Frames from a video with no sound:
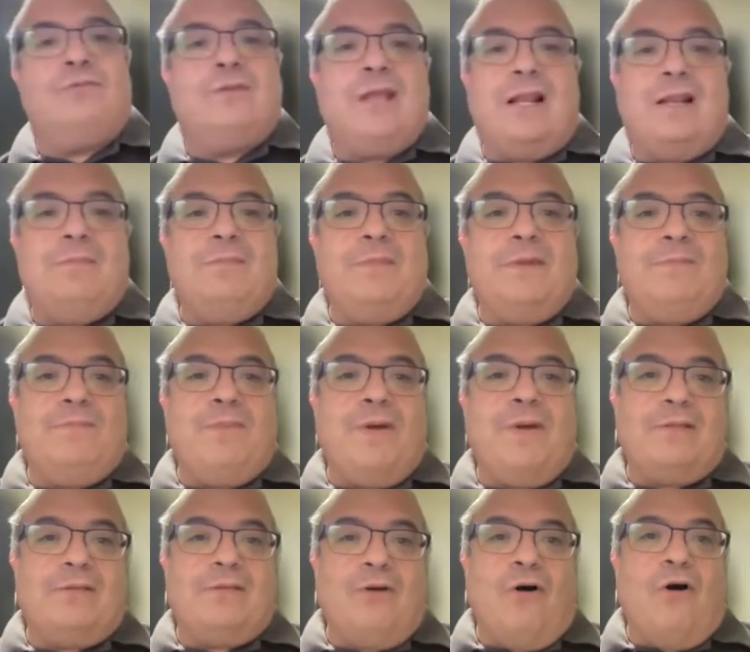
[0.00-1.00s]
tell me,
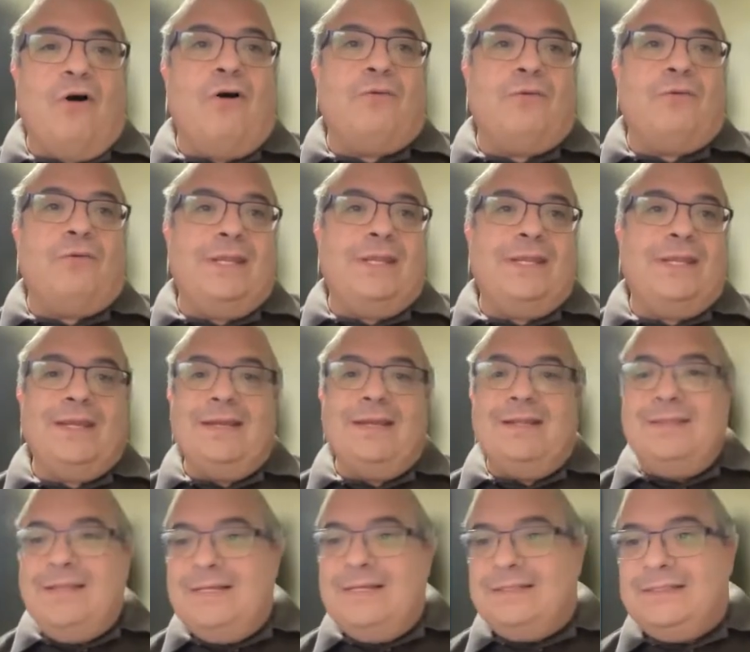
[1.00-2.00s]
but Ori,
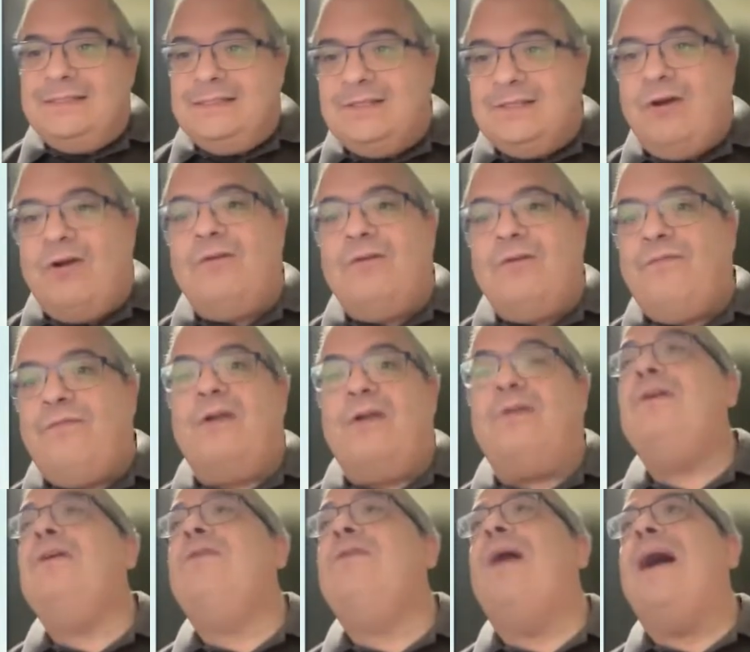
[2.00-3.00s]
this is all very